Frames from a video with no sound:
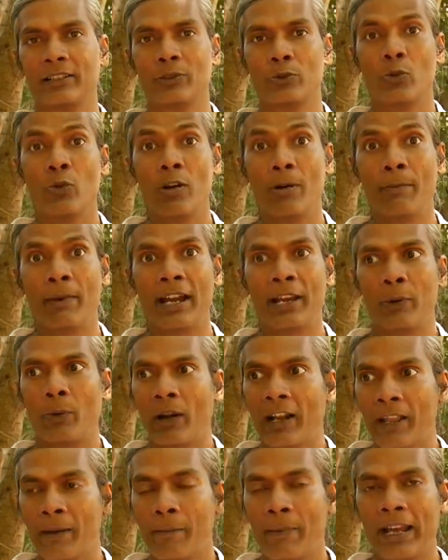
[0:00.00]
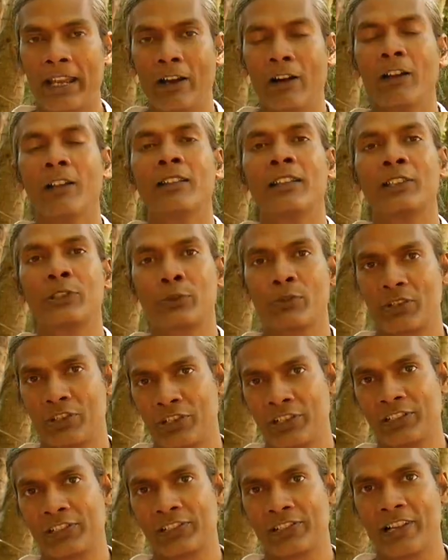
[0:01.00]
who am I, what am I, all these
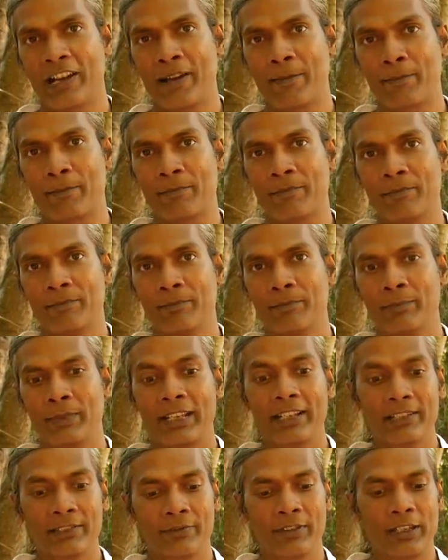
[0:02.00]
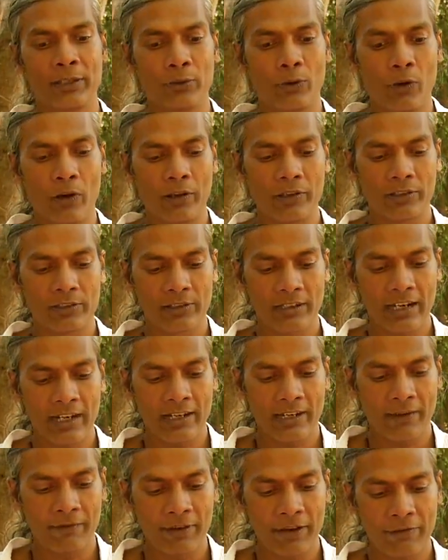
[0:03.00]
questions come because we
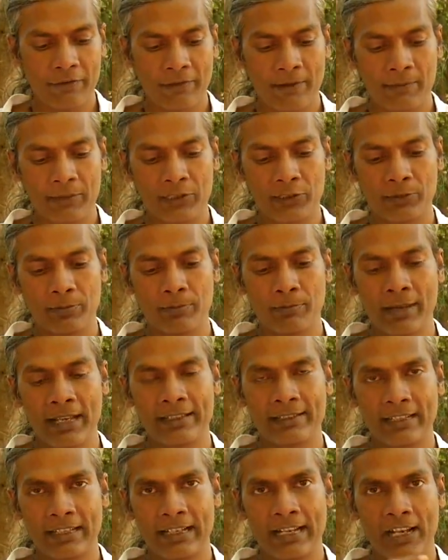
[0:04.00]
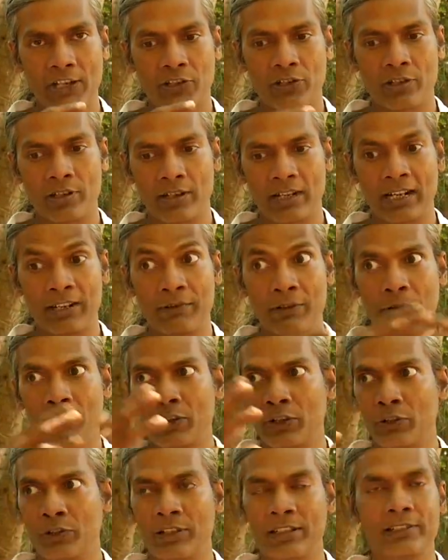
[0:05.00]
start away from this basic nature and we
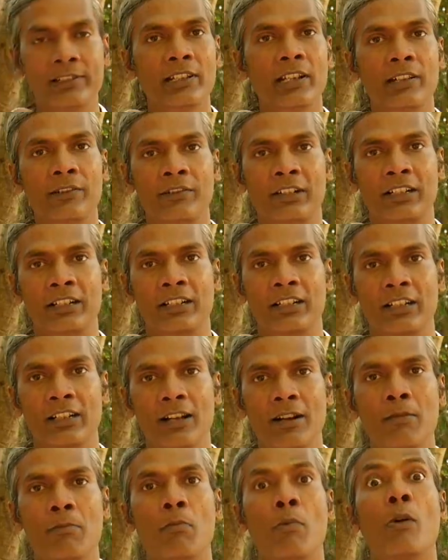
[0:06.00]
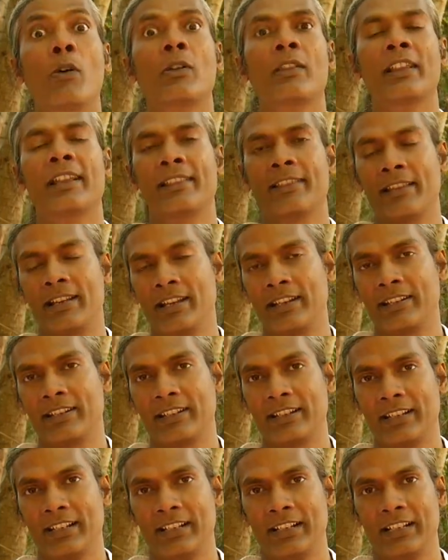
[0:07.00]
want to discover more than that,
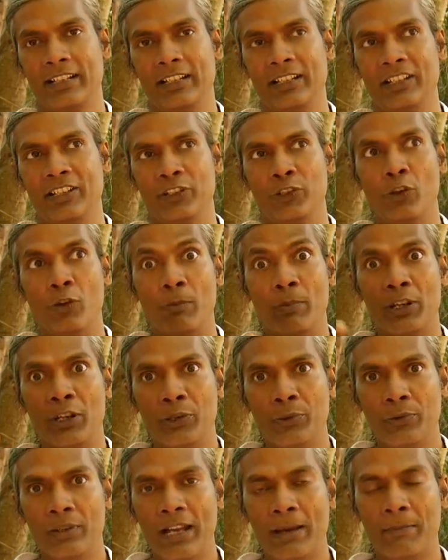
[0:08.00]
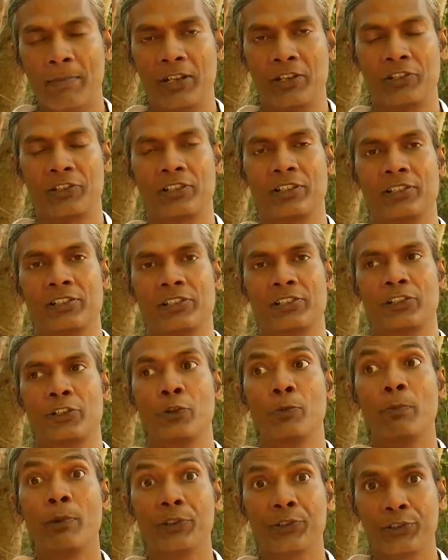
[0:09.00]
to open new dimensions,
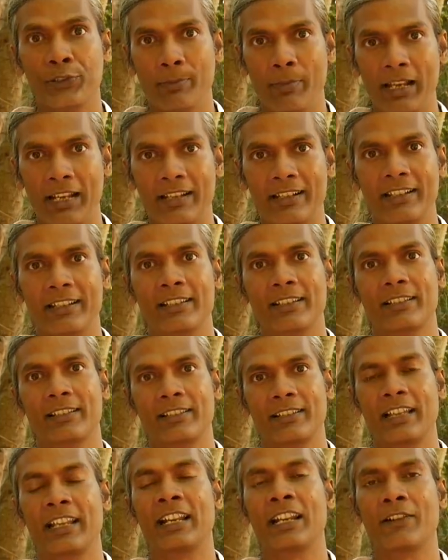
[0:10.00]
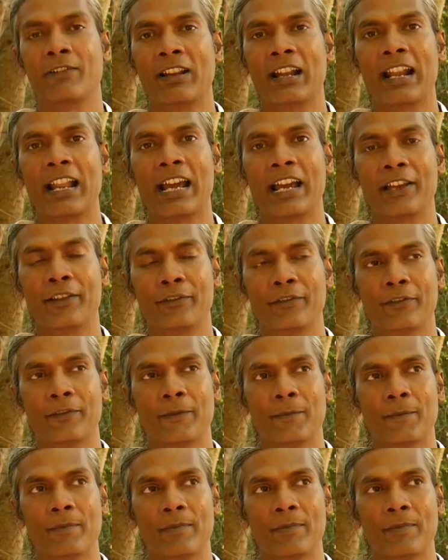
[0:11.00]
new possibilities in our life.